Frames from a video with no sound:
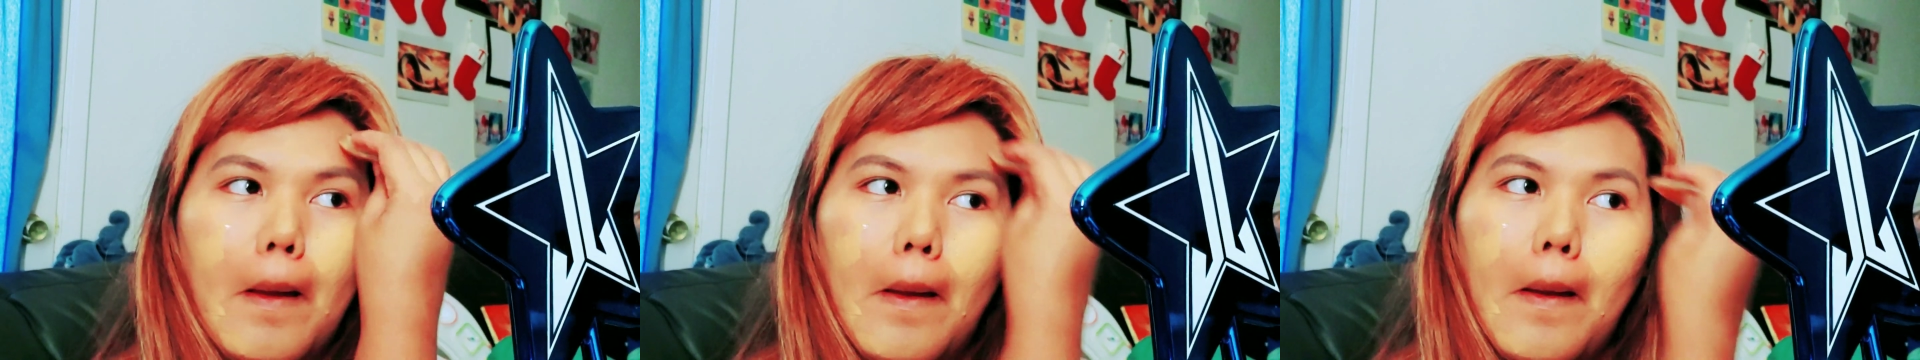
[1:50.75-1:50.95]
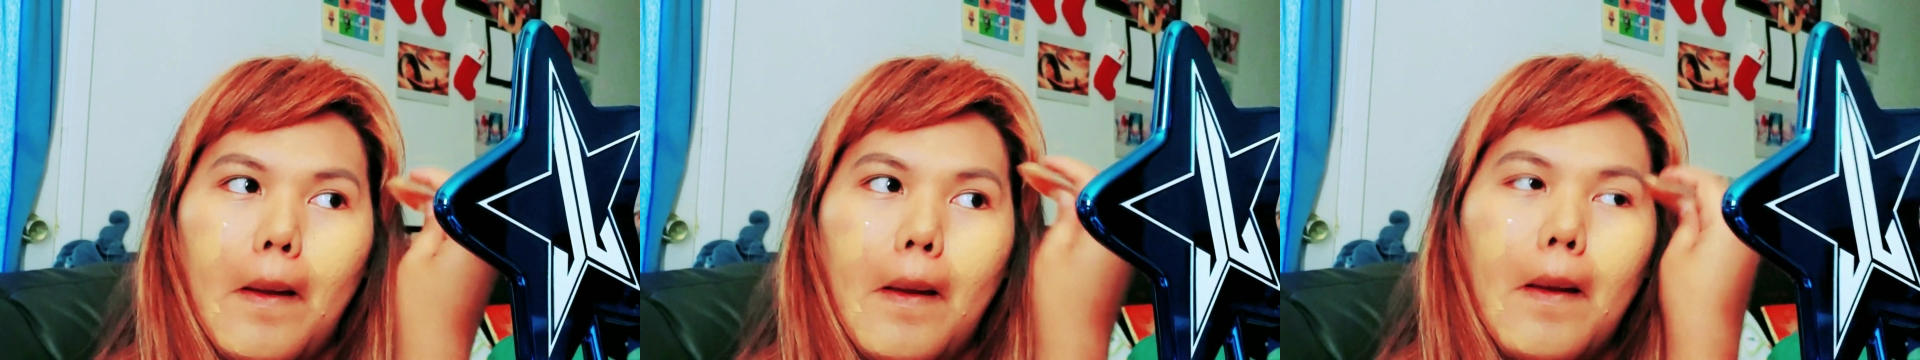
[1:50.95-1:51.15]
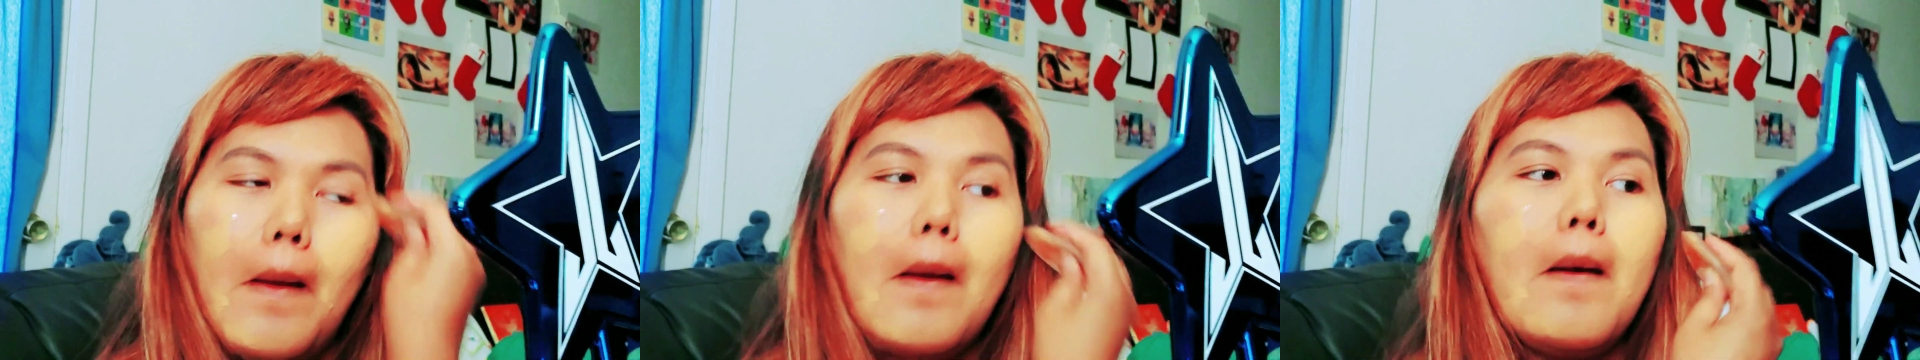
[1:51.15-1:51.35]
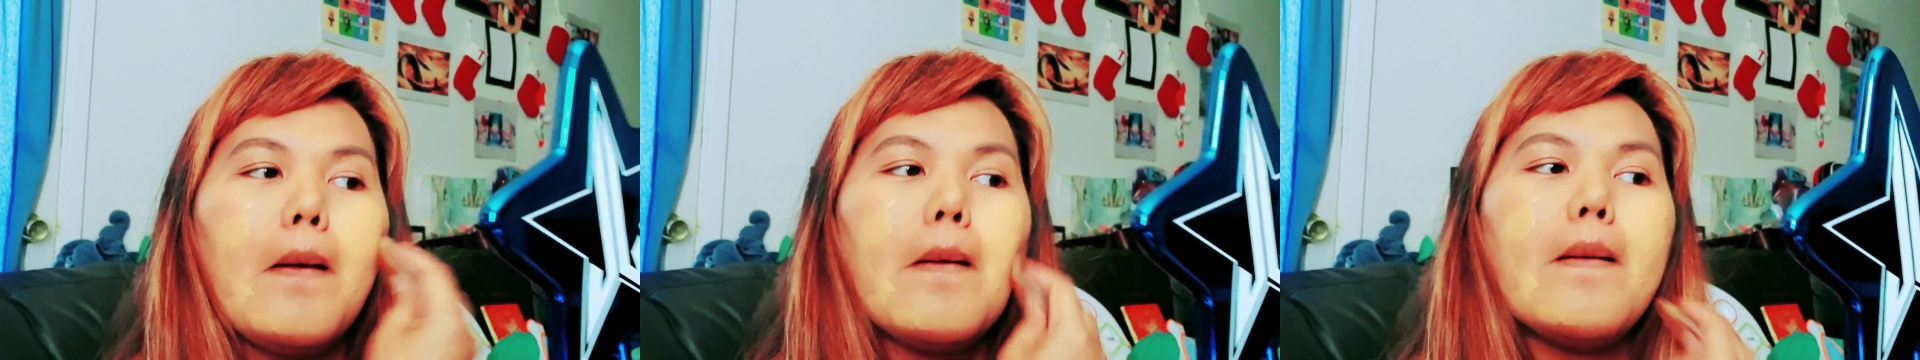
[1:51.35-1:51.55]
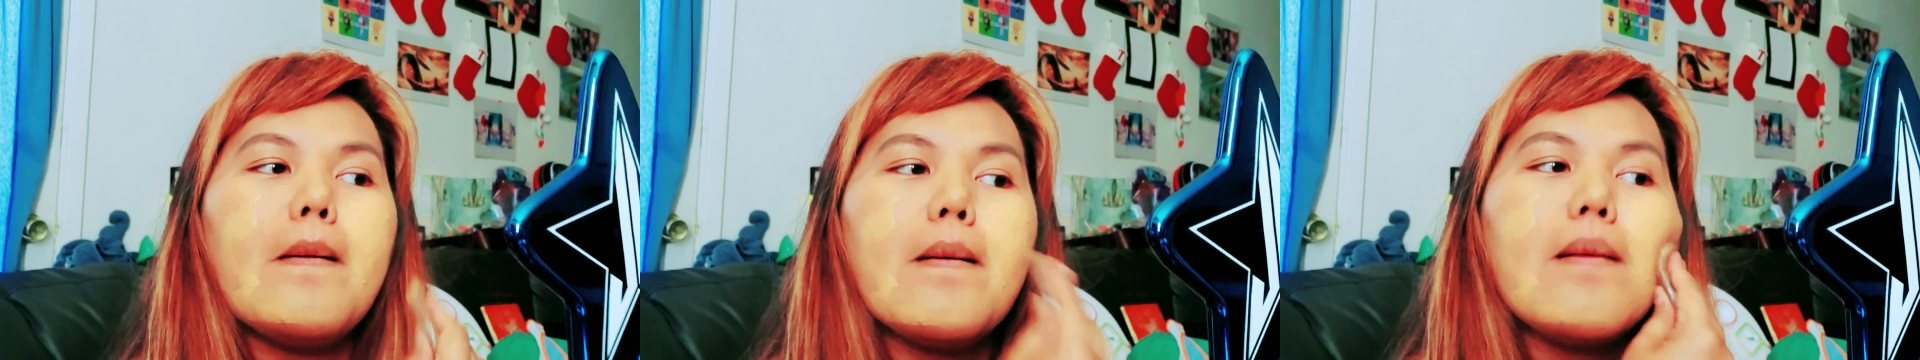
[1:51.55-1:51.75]
that
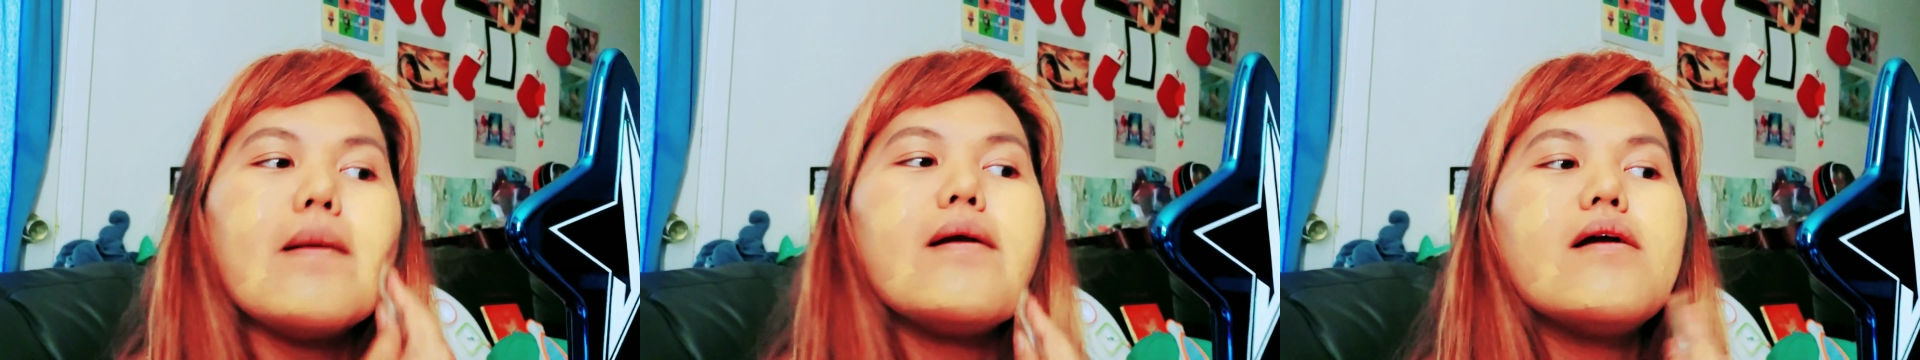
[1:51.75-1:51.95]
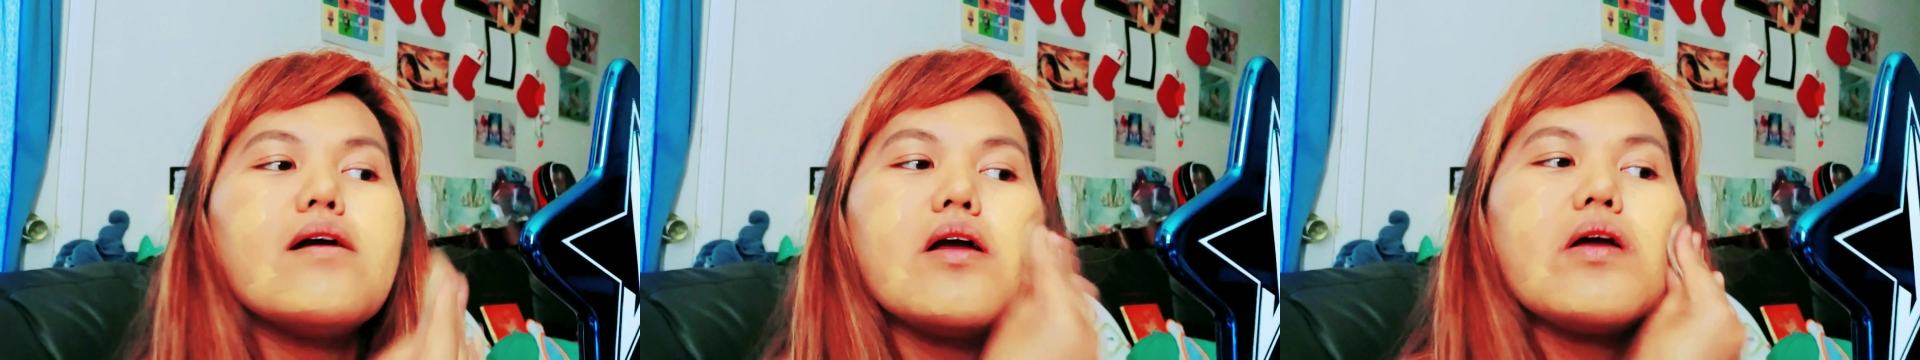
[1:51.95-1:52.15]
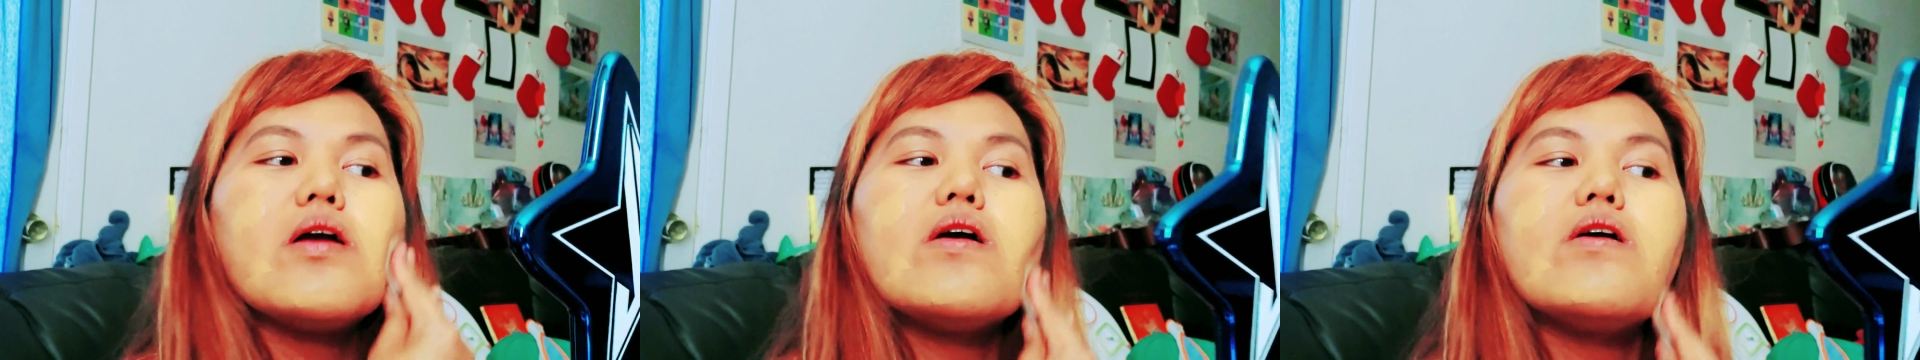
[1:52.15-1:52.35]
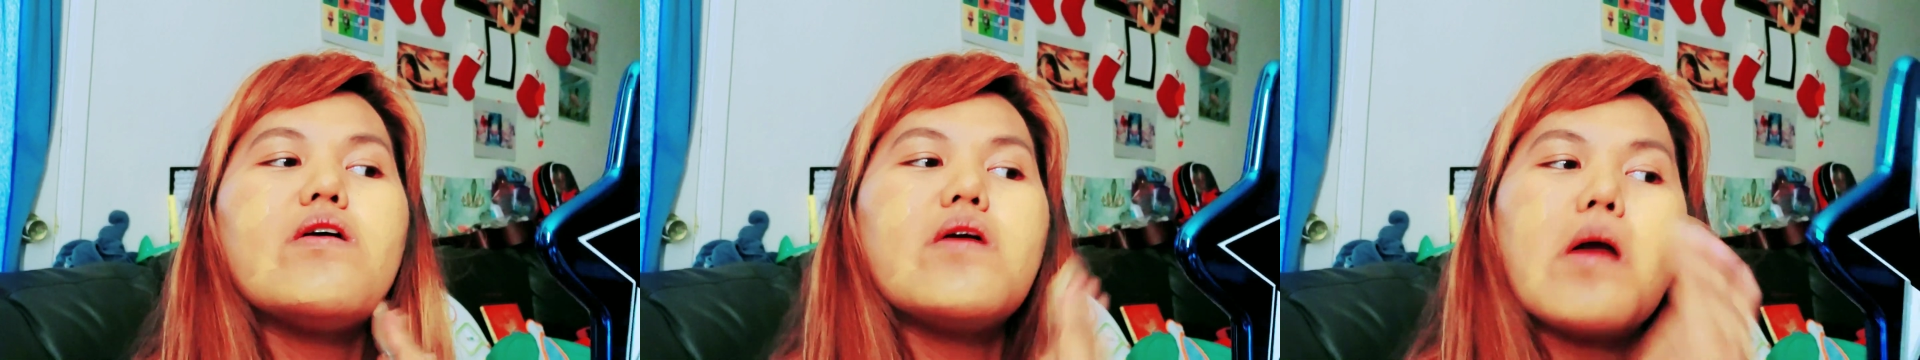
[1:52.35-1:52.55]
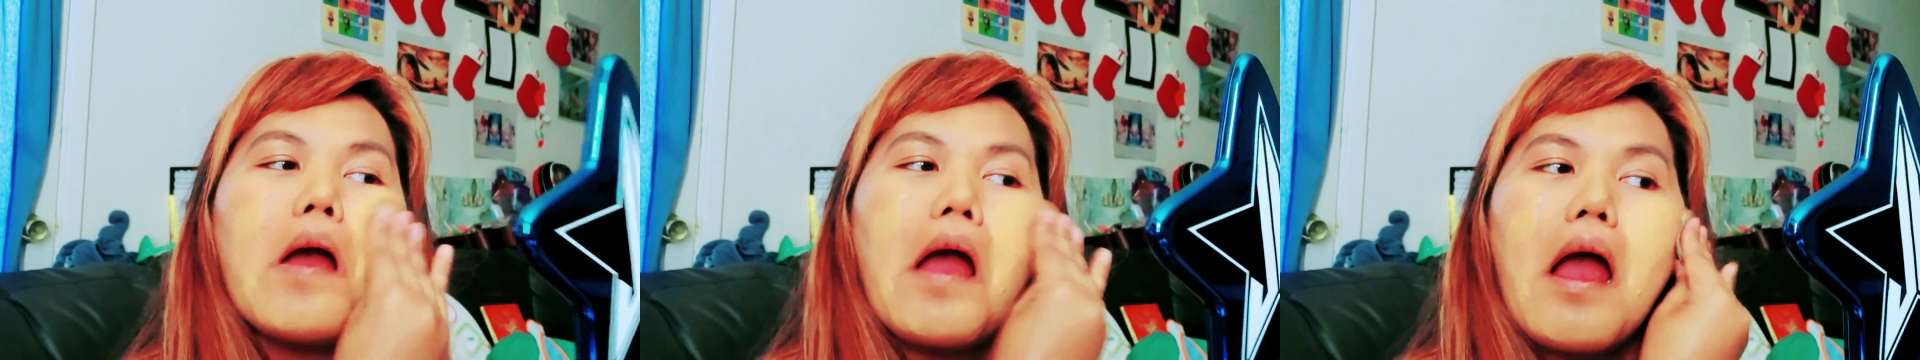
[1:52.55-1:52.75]
I use
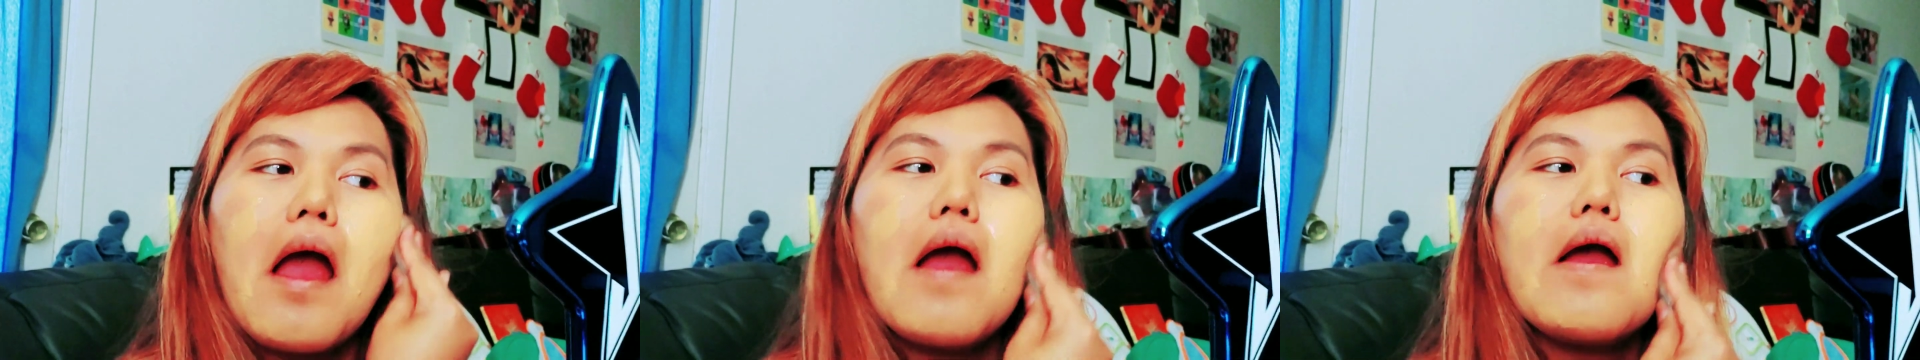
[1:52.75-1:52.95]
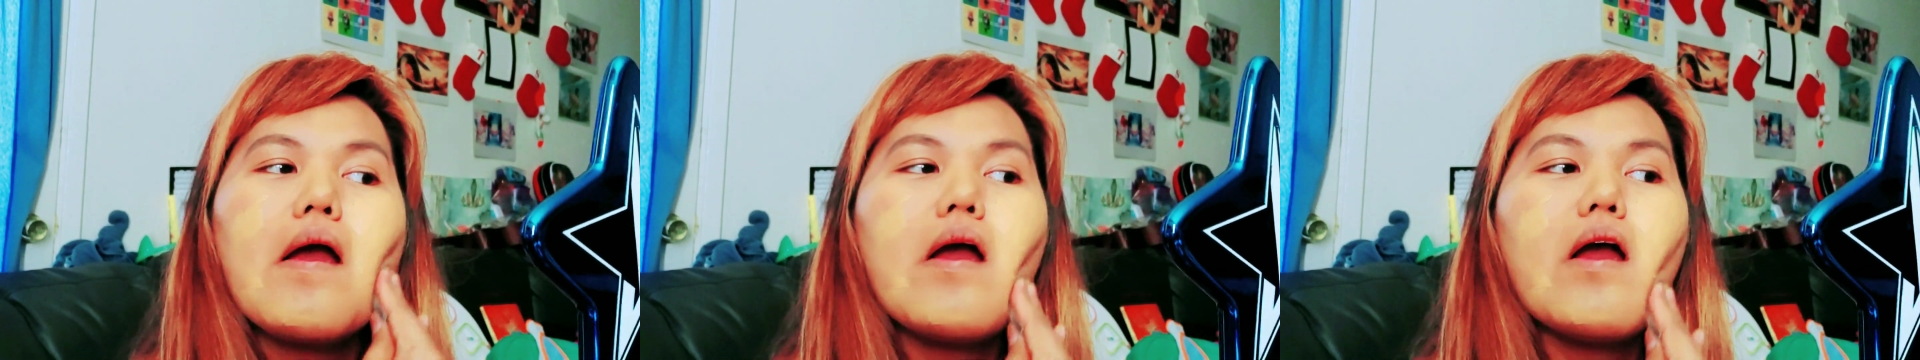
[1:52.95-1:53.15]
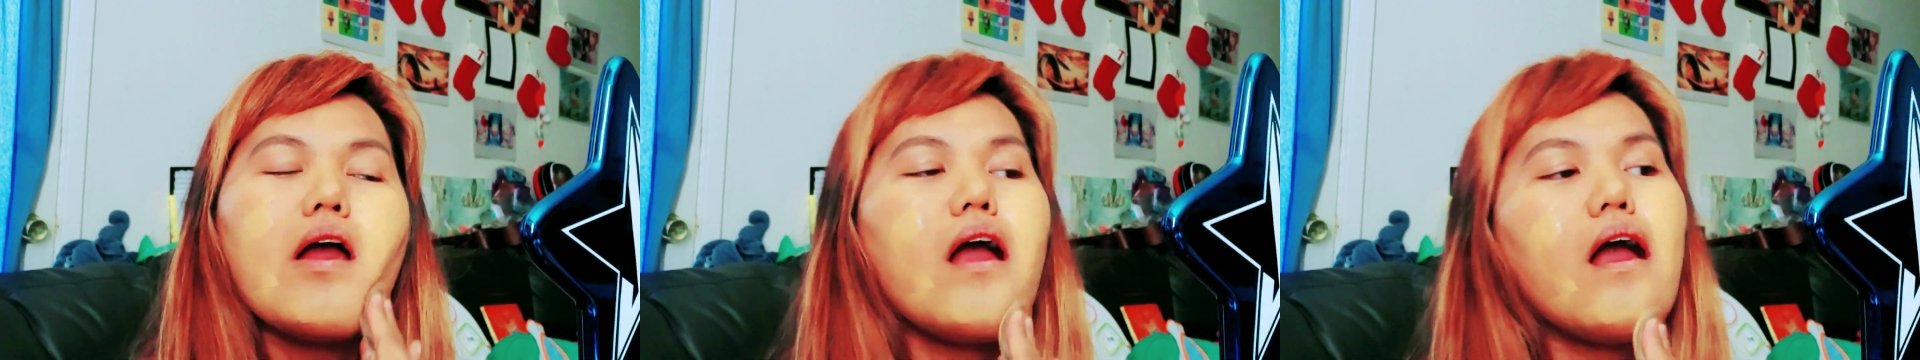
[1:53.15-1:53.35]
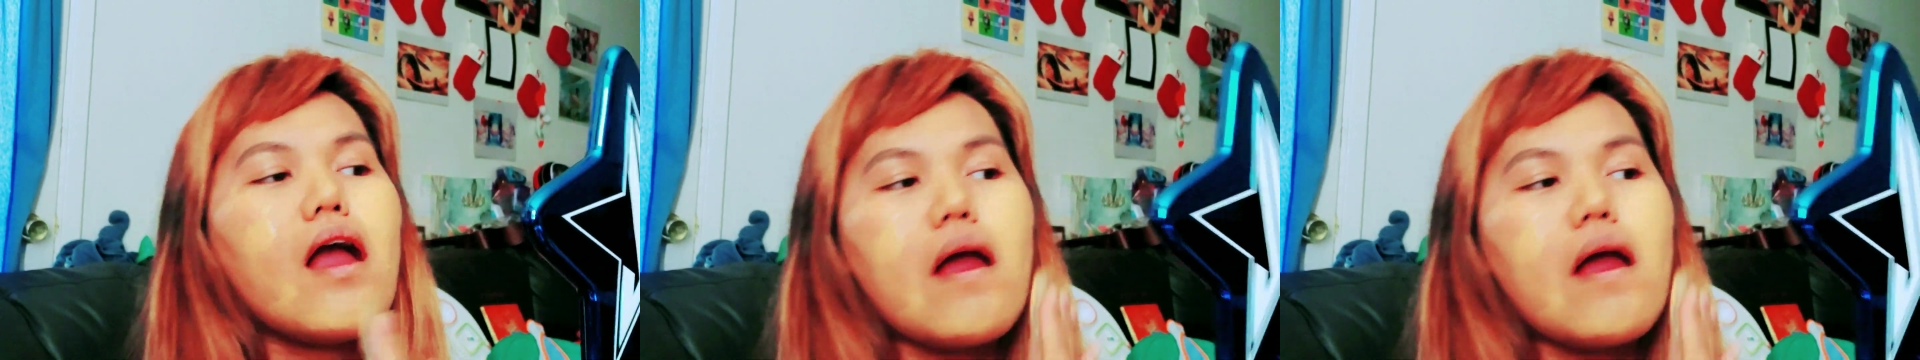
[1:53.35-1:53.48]
my makeup